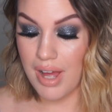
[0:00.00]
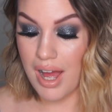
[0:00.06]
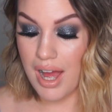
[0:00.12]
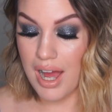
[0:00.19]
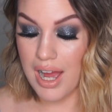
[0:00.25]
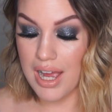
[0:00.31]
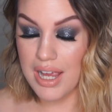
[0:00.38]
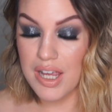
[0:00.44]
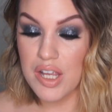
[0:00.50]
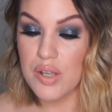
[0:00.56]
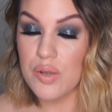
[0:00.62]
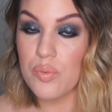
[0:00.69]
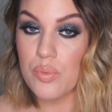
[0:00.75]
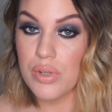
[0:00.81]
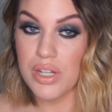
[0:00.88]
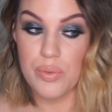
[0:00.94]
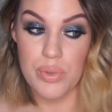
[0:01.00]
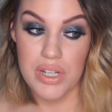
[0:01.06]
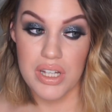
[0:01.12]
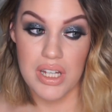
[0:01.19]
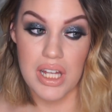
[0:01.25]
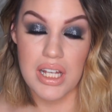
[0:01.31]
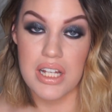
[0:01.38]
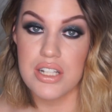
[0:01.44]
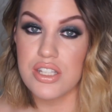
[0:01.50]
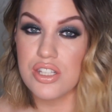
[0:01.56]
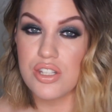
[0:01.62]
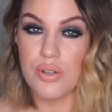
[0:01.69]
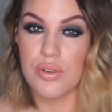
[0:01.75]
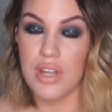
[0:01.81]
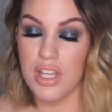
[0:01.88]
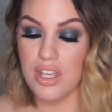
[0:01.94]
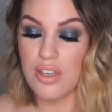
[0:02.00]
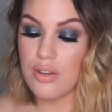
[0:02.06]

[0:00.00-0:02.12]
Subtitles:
I really like it. So thank